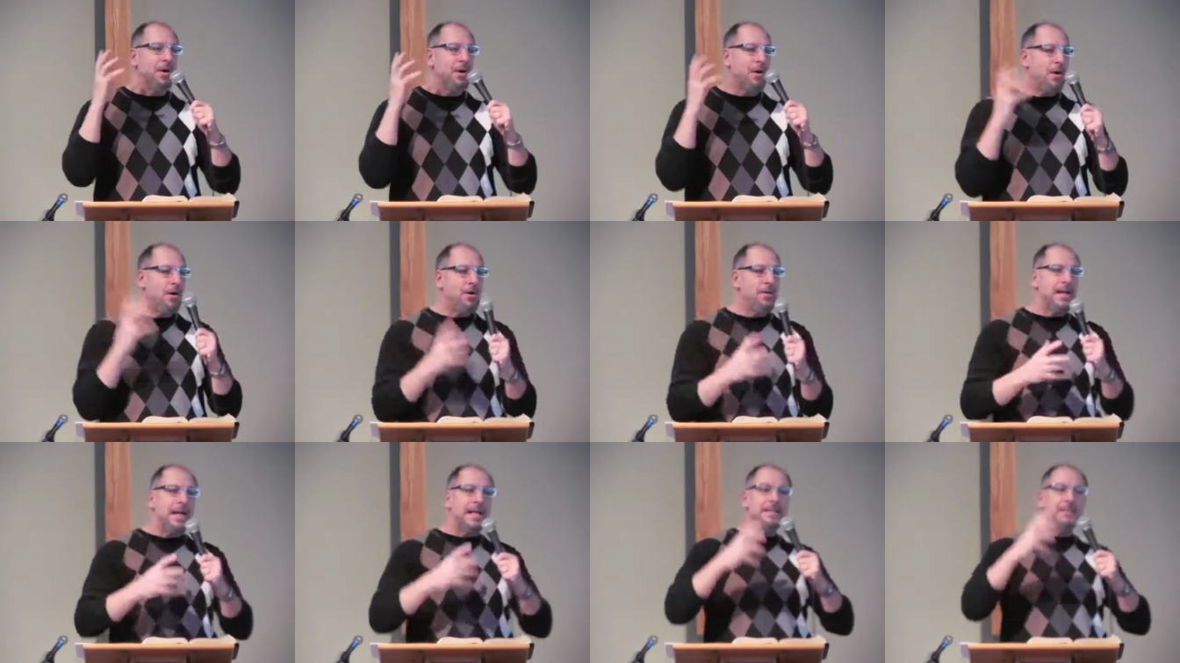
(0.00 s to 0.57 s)

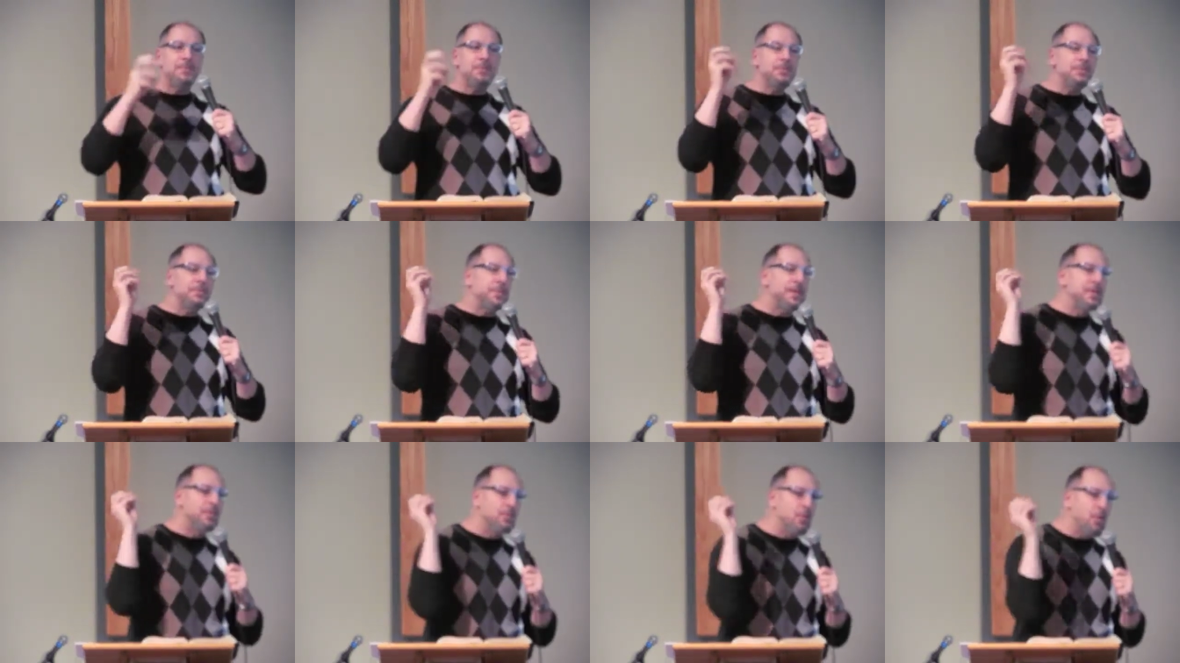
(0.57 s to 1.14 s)
All that's supposed
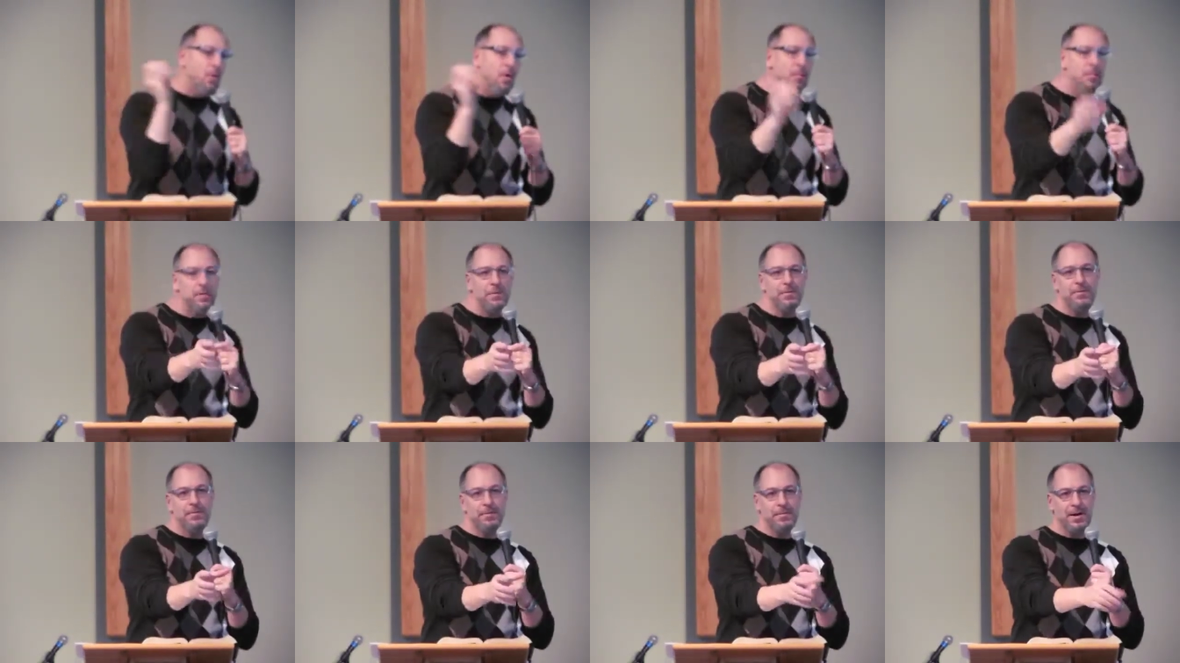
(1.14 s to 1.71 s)
to be
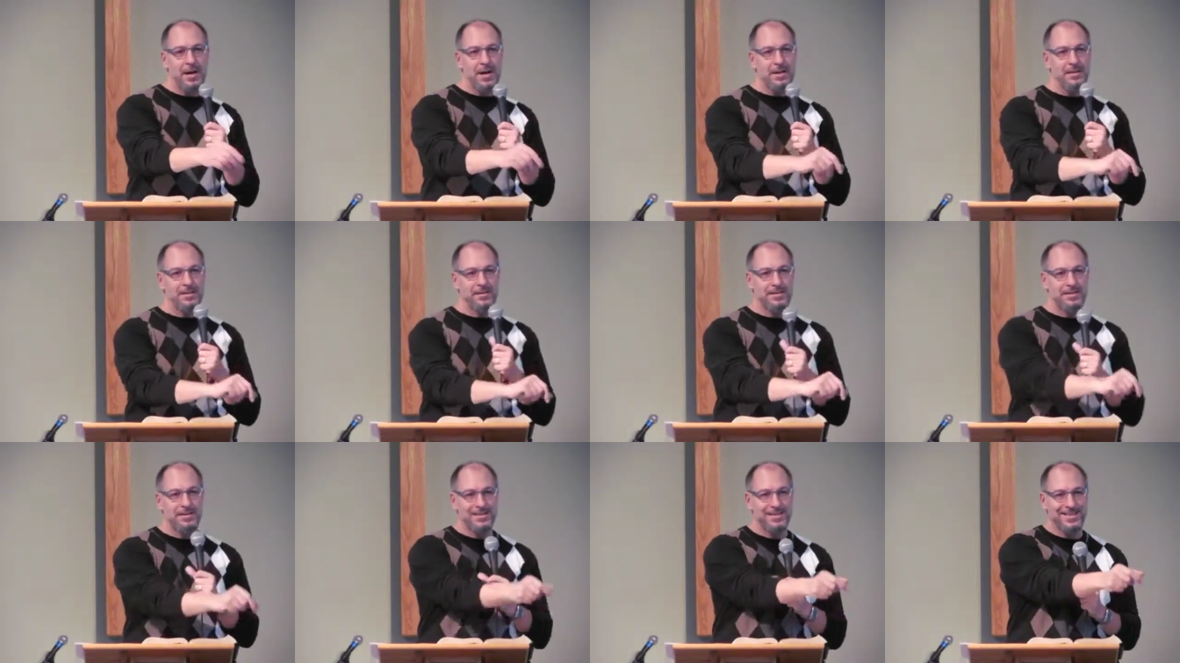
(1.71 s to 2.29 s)
normal for
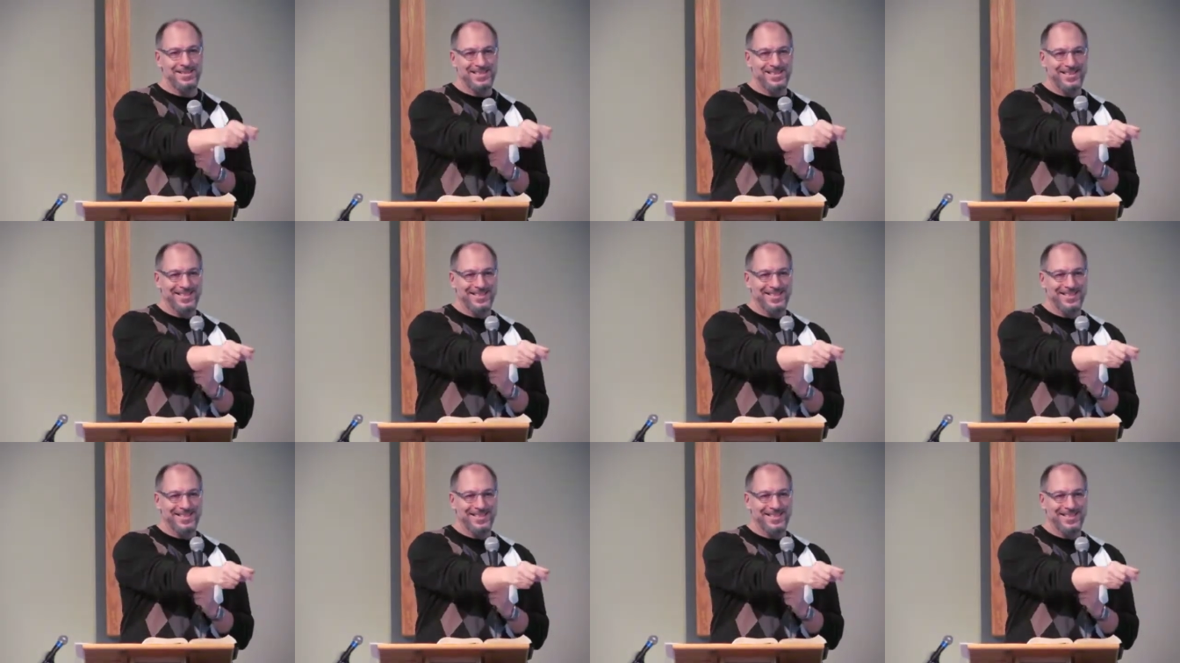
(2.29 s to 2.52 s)
us.